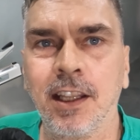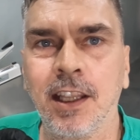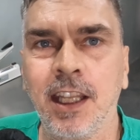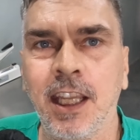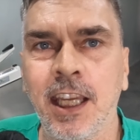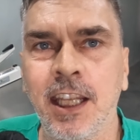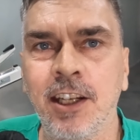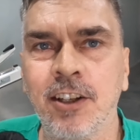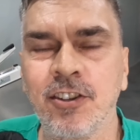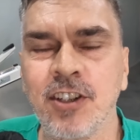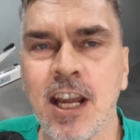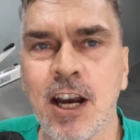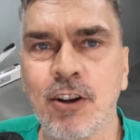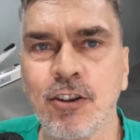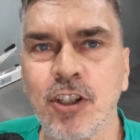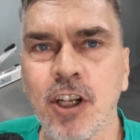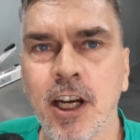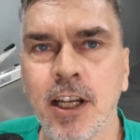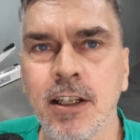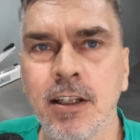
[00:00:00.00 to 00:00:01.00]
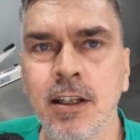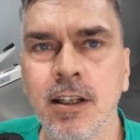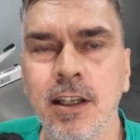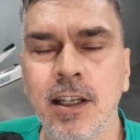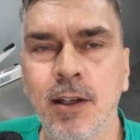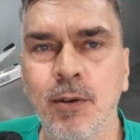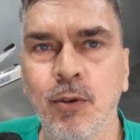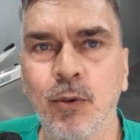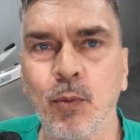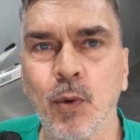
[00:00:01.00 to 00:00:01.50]
it is now done
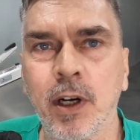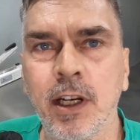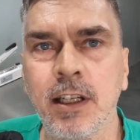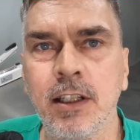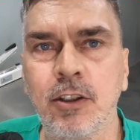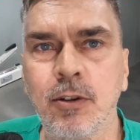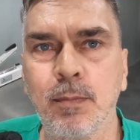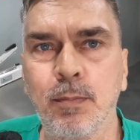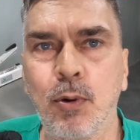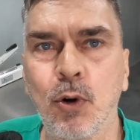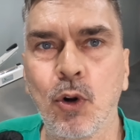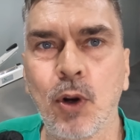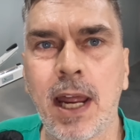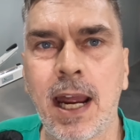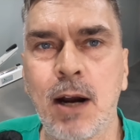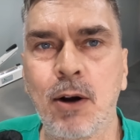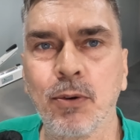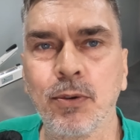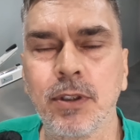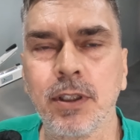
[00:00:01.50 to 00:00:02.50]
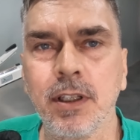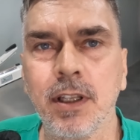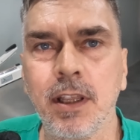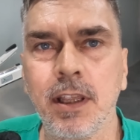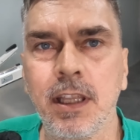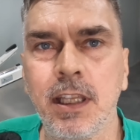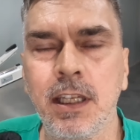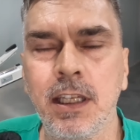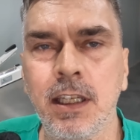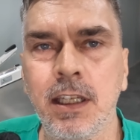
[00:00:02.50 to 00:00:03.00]
and we're ready to pull out
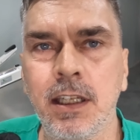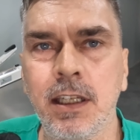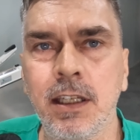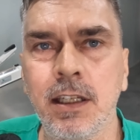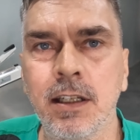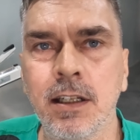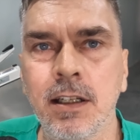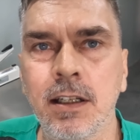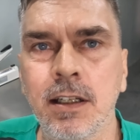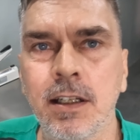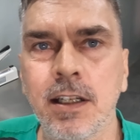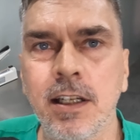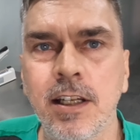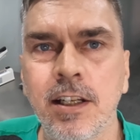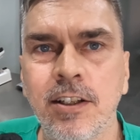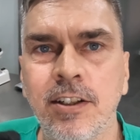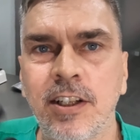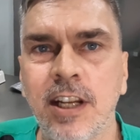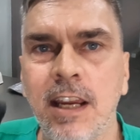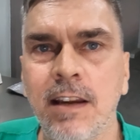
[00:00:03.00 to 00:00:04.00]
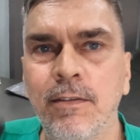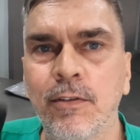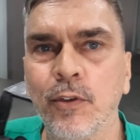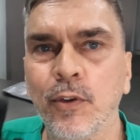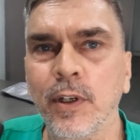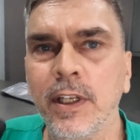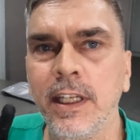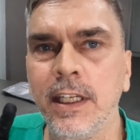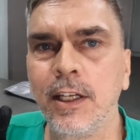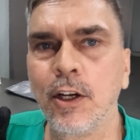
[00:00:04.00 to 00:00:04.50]
the
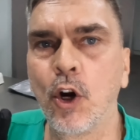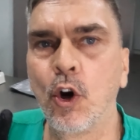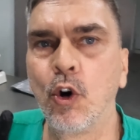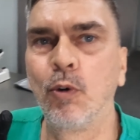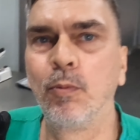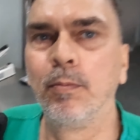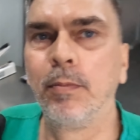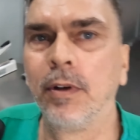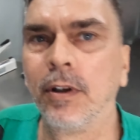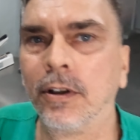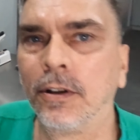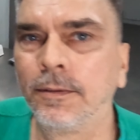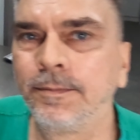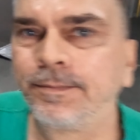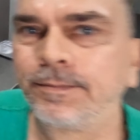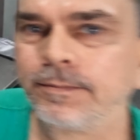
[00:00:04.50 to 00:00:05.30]
savory oatmeal.